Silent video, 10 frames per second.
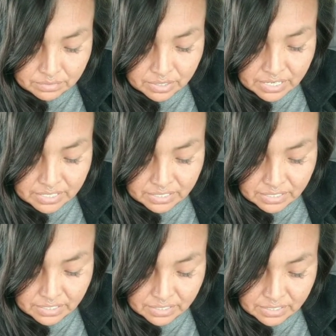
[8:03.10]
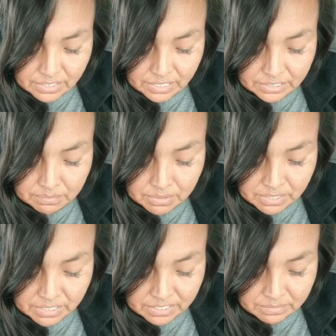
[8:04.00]
red like the
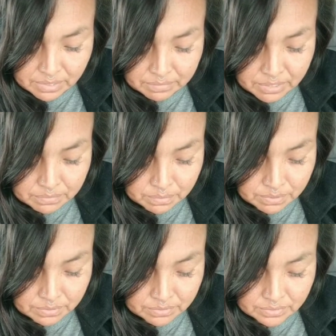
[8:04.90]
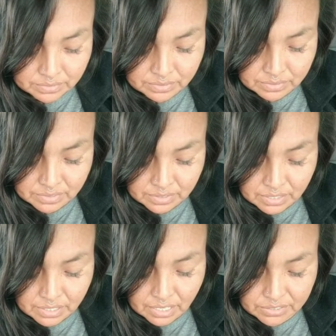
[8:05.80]
blood of my people,
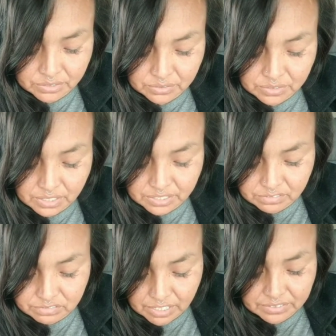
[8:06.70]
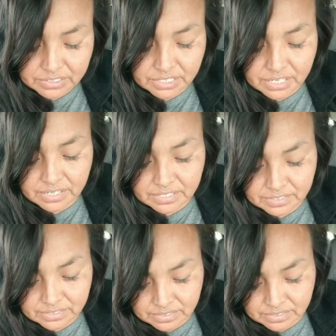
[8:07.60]
I no longer felt scared.